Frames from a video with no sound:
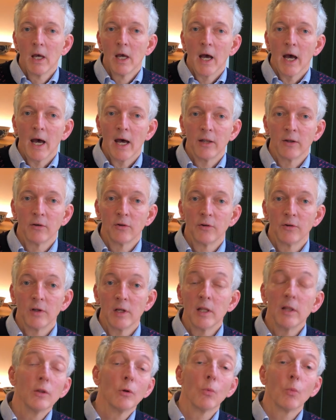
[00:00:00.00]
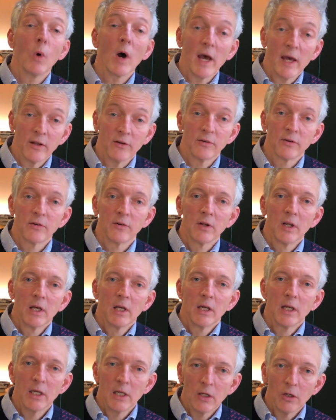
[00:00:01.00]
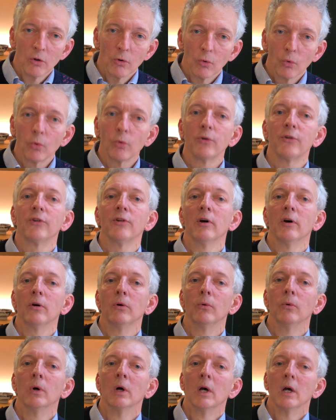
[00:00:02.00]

And in the West, he also